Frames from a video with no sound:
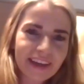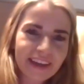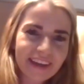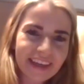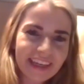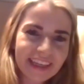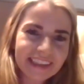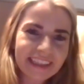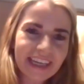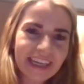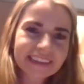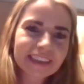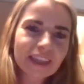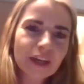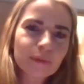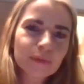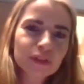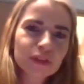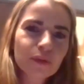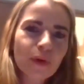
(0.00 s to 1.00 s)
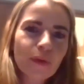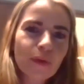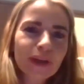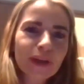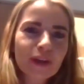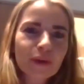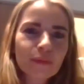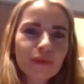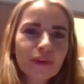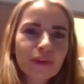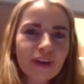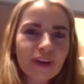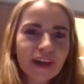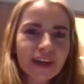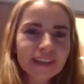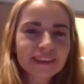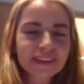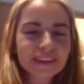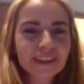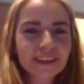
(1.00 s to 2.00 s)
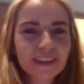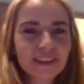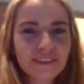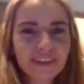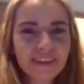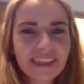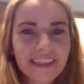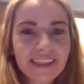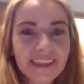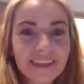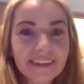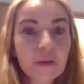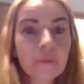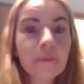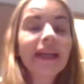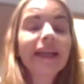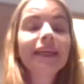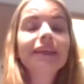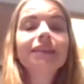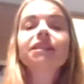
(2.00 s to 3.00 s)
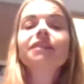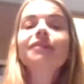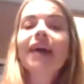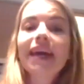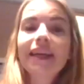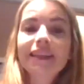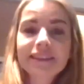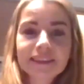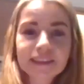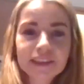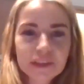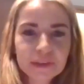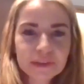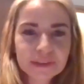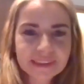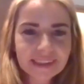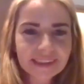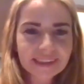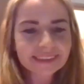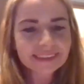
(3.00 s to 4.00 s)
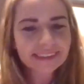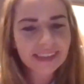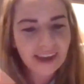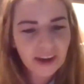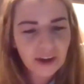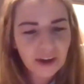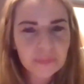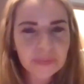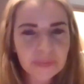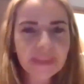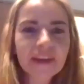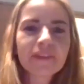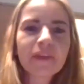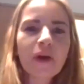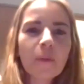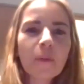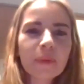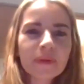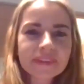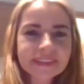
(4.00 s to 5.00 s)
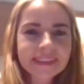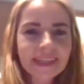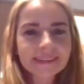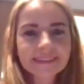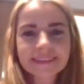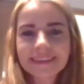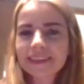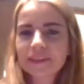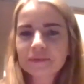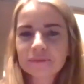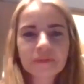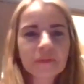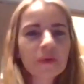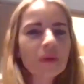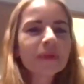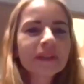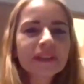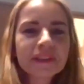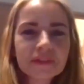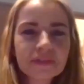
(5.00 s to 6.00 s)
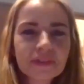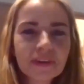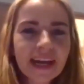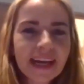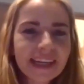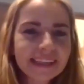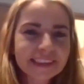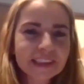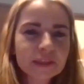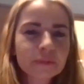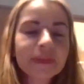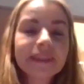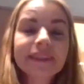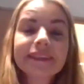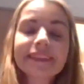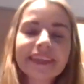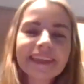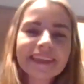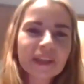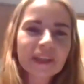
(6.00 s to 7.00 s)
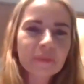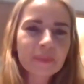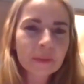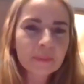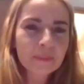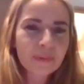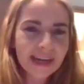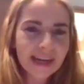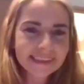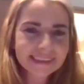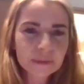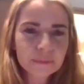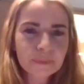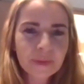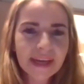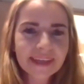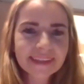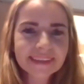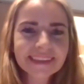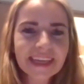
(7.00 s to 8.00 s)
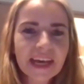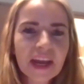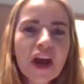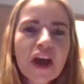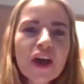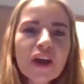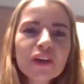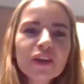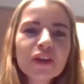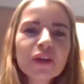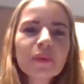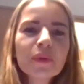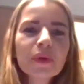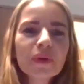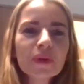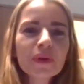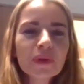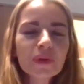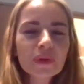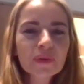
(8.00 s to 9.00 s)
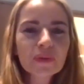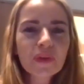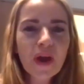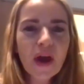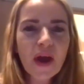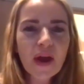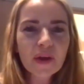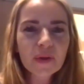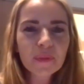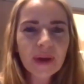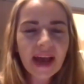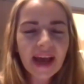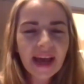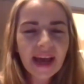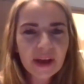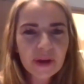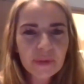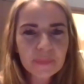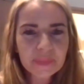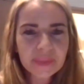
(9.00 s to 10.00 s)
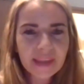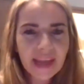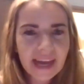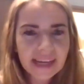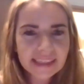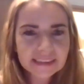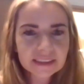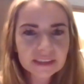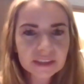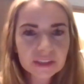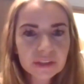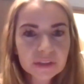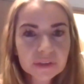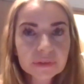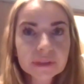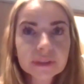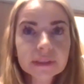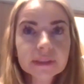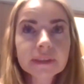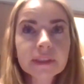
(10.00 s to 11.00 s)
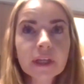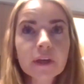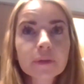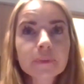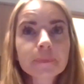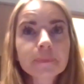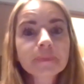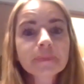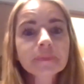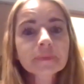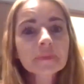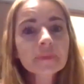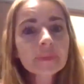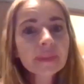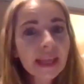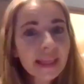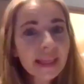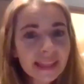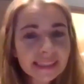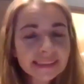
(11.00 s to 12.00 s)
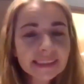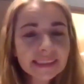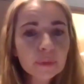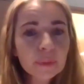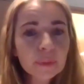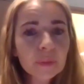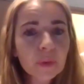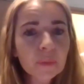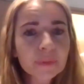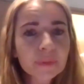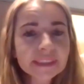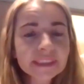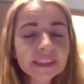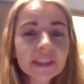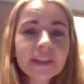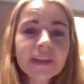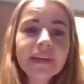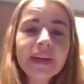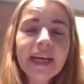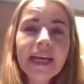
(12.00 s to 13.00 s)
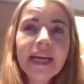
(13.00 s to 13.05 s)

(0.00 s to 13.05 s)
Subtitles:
in terms of what we can provide to the millions of end users, notwithstanding what we do for HSBC and the big branded banks that you all know and use. So that's all about what we do.